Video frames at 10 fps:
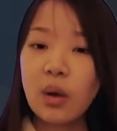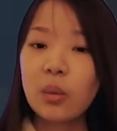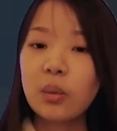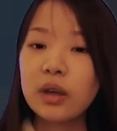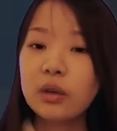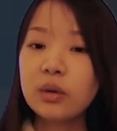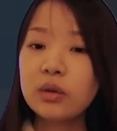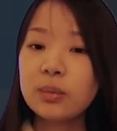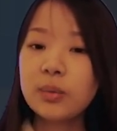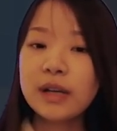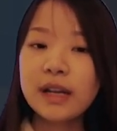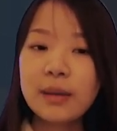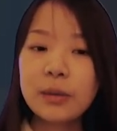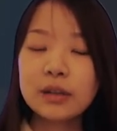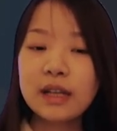We use
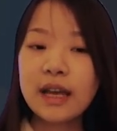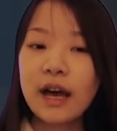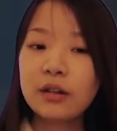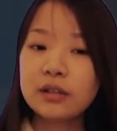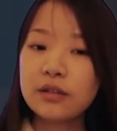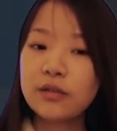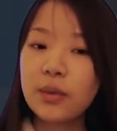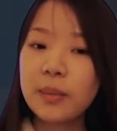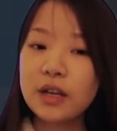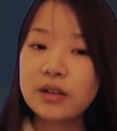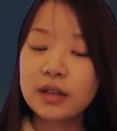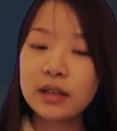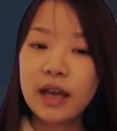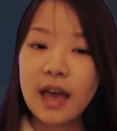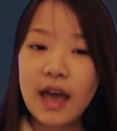pre-labeled layout
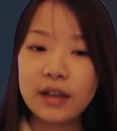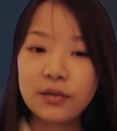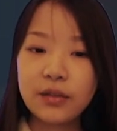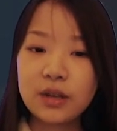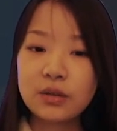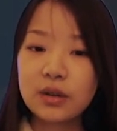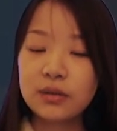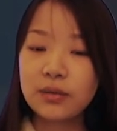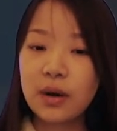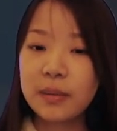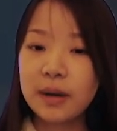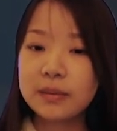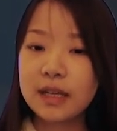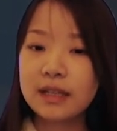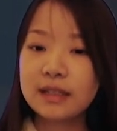information and features from
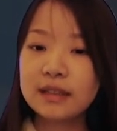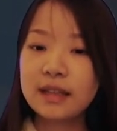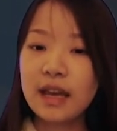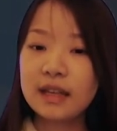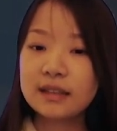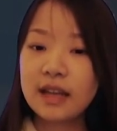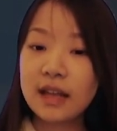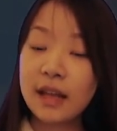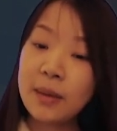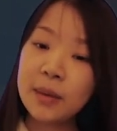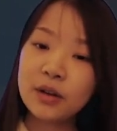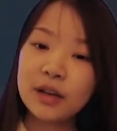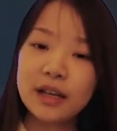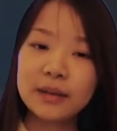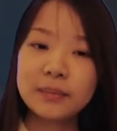updating states
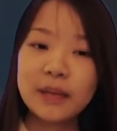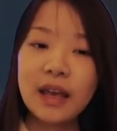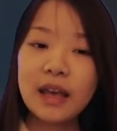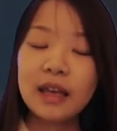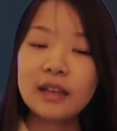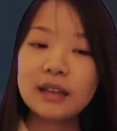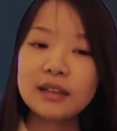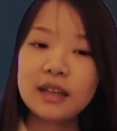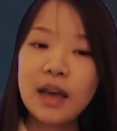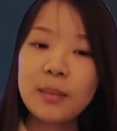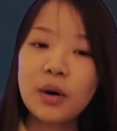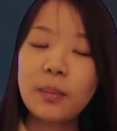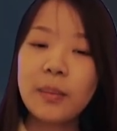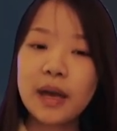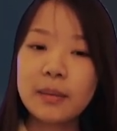dynamically. In this
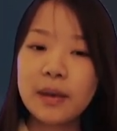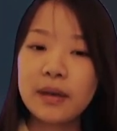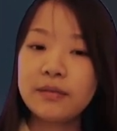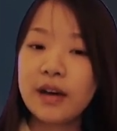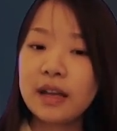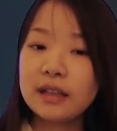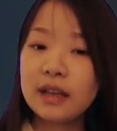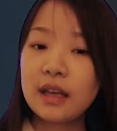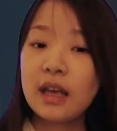demo, Pac-Man finds